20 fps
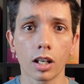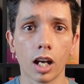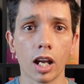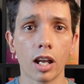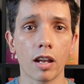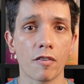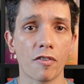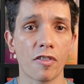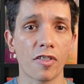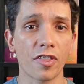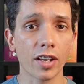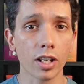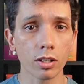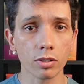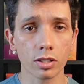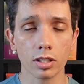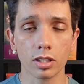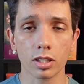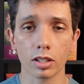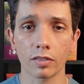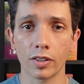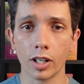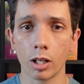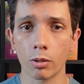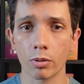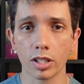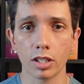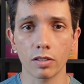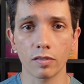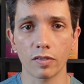I have thousands of
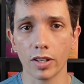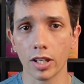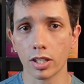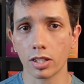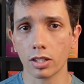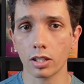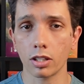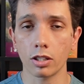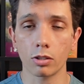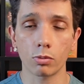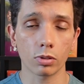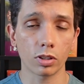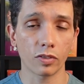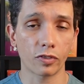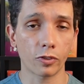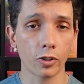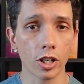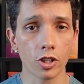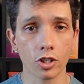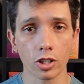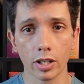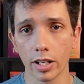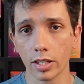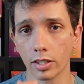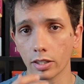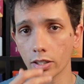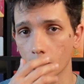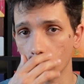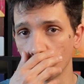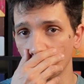hours invested into the
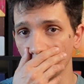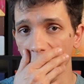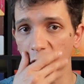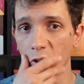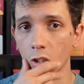franchise as a whole,